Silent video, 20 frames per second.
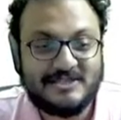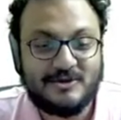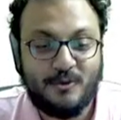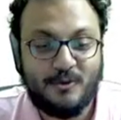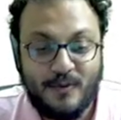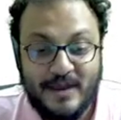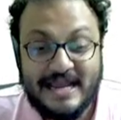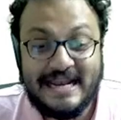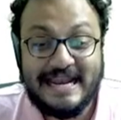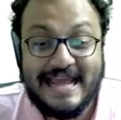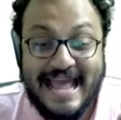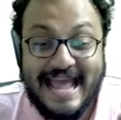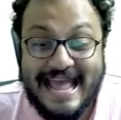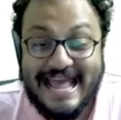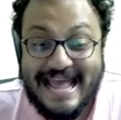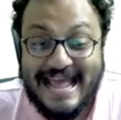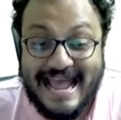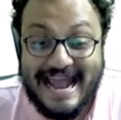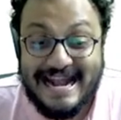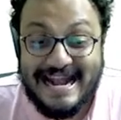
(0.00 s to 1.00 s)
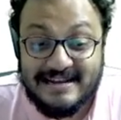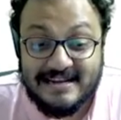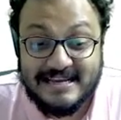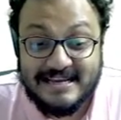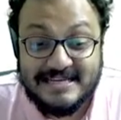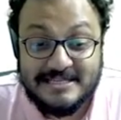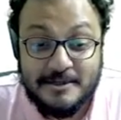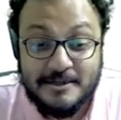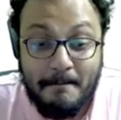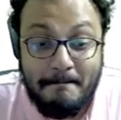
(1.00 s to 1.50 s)
Queen A8
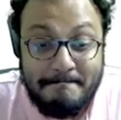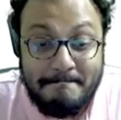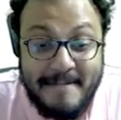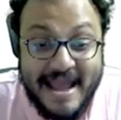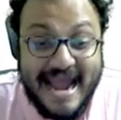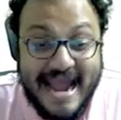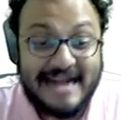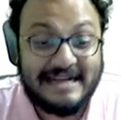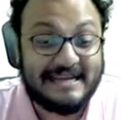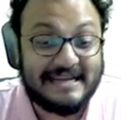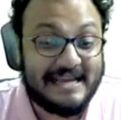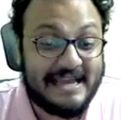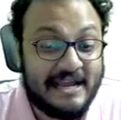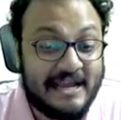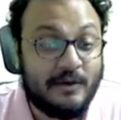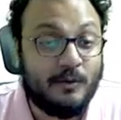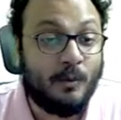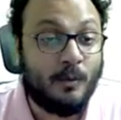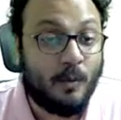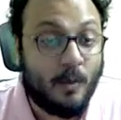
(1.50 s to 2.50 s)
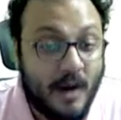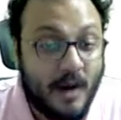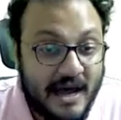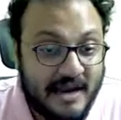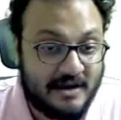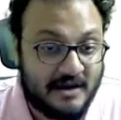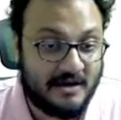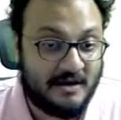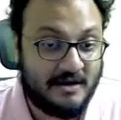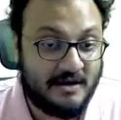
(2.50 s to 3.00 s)
is mate in
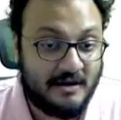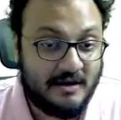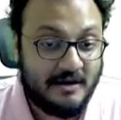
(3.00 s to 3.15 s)
one.